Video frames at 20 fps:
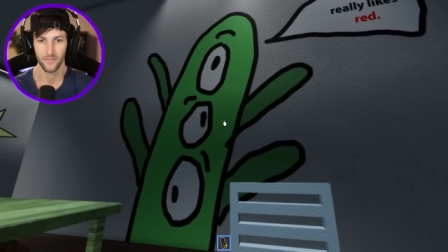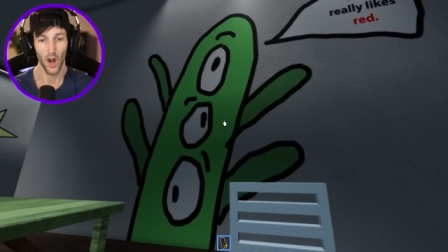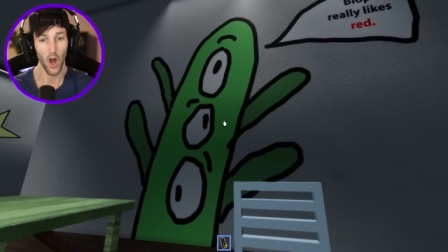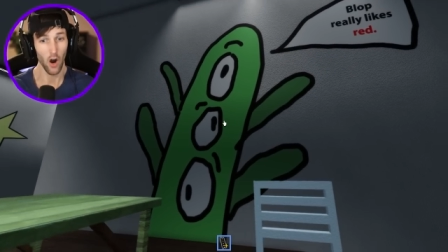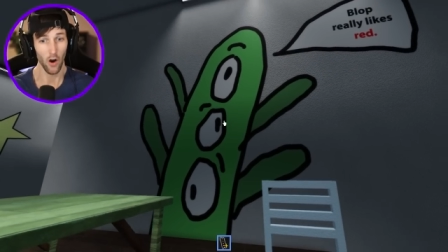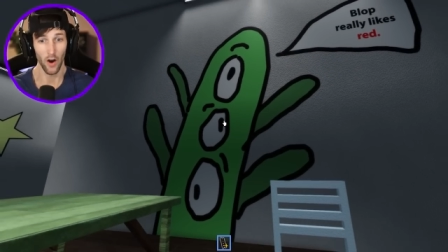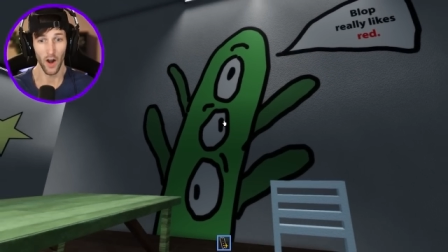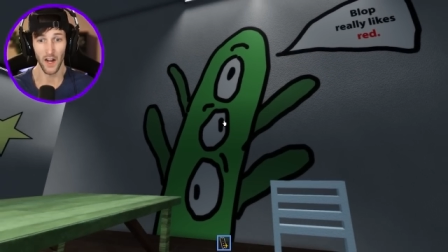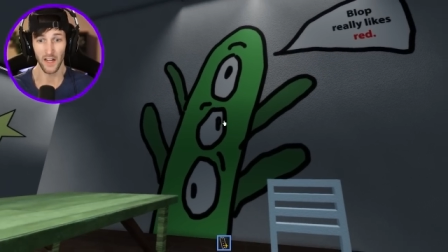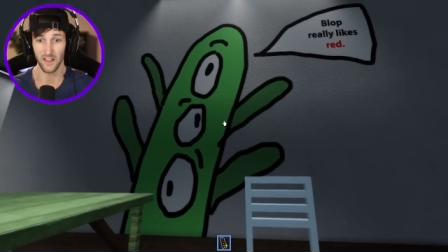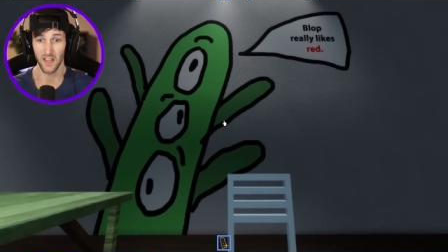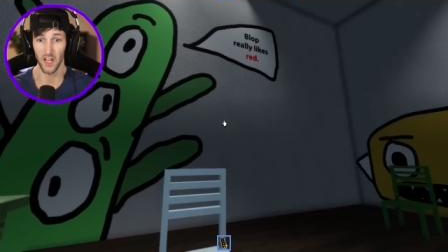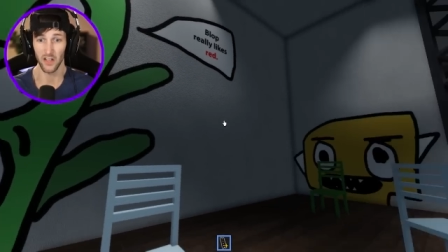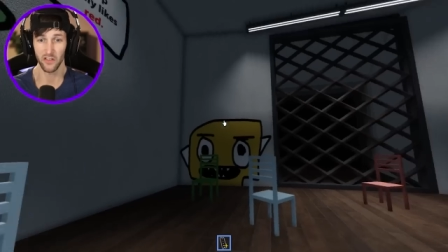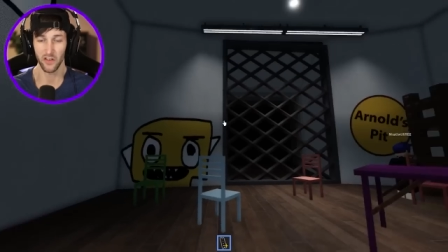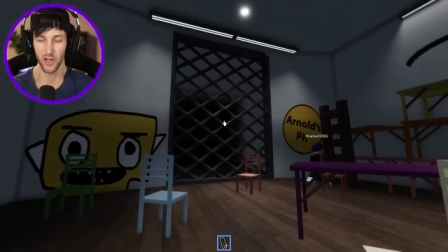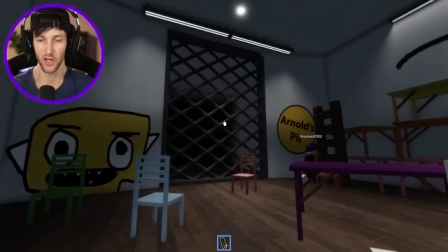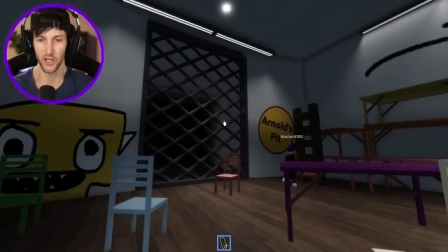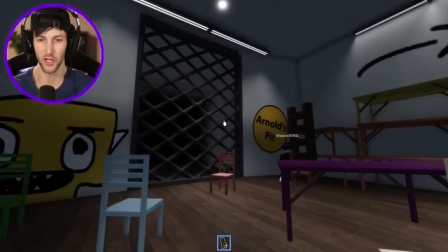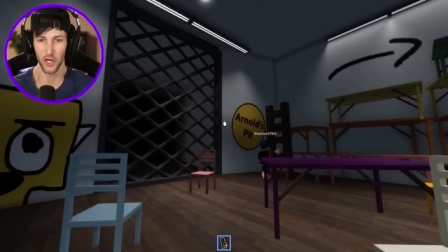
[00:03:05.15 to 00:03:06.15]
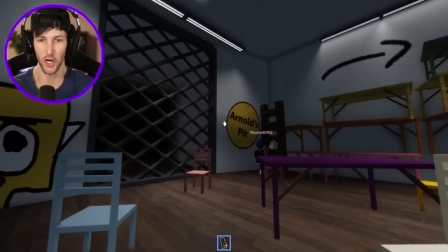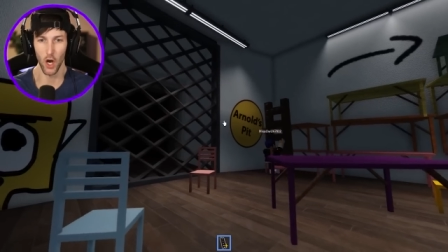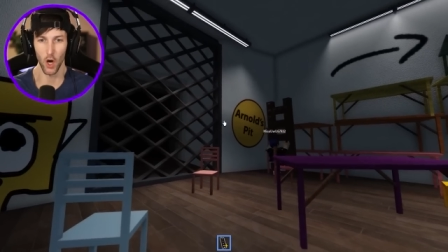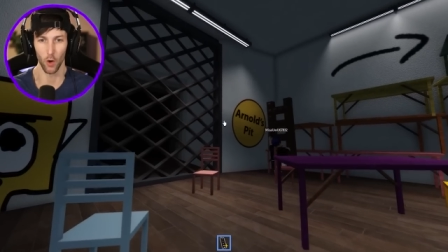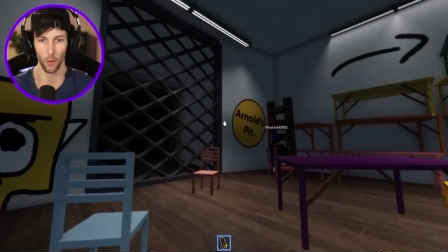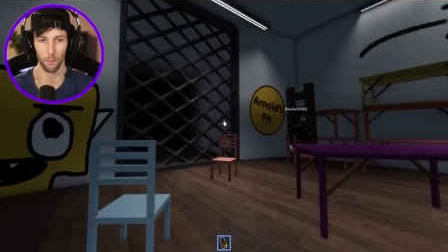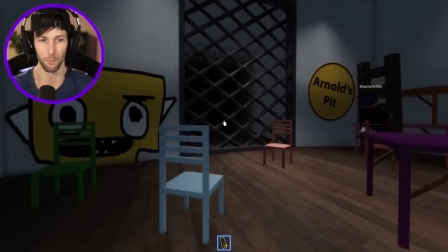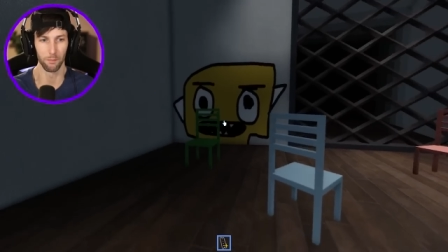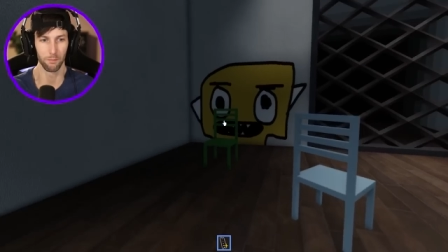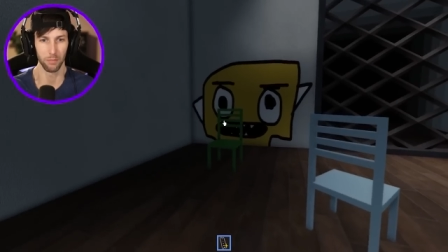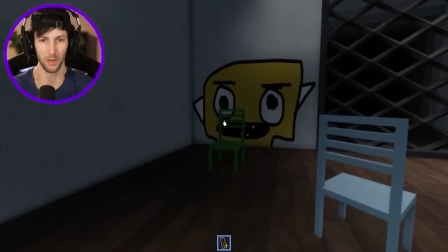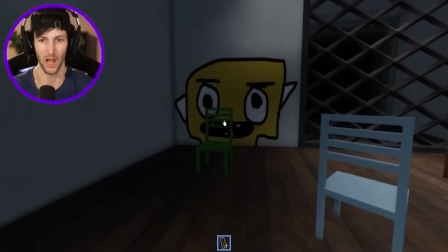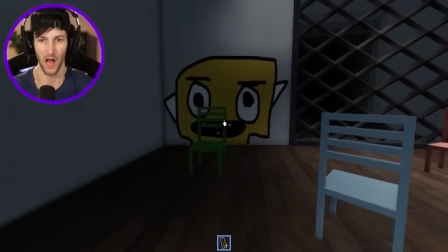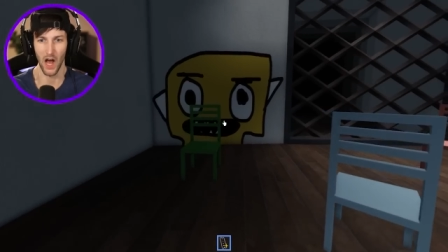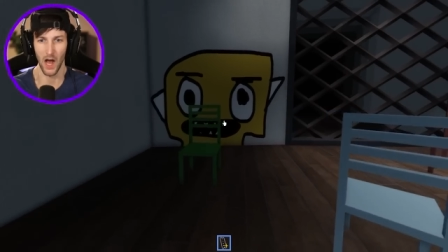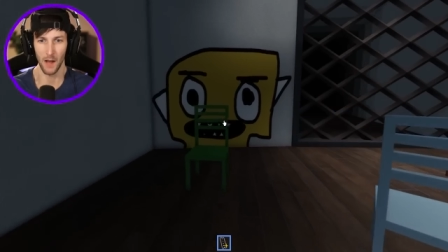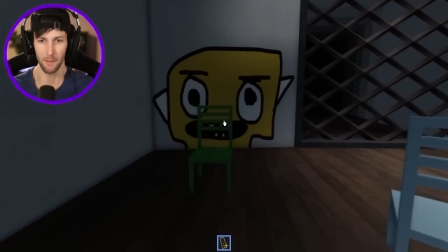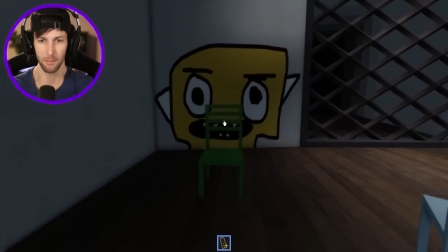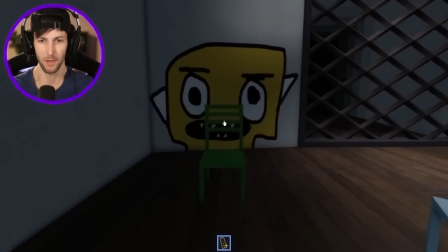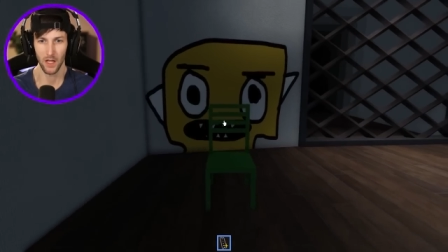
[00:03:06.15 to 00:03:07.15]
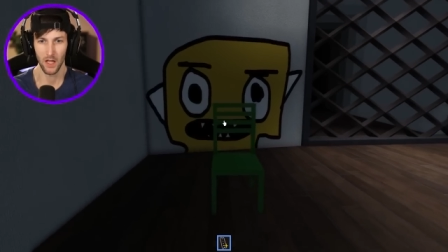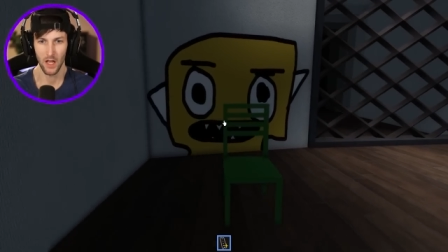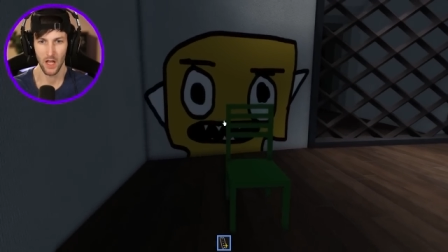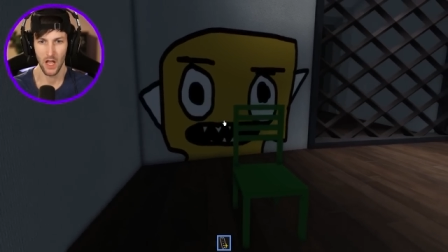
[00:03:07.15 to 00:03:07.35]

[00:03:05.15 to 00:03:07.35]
All right, that's good to know, Blop.